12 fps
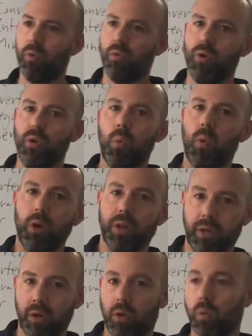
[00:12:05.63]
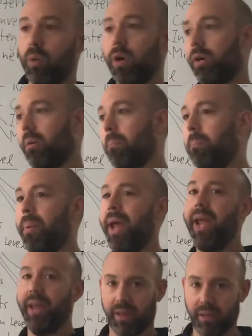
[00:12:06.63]
rewarding or we're
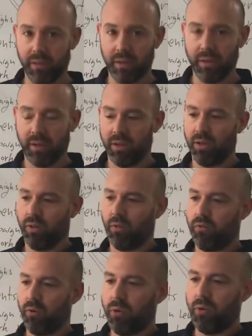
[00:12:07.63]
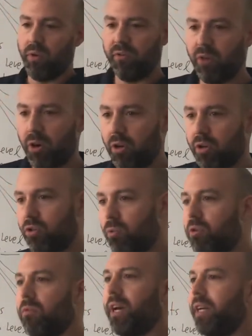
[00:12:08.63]
paying for the referrers who
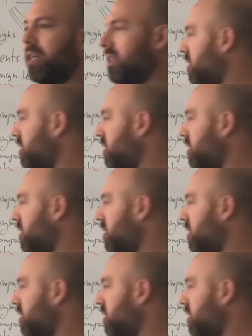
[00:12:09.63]
provided the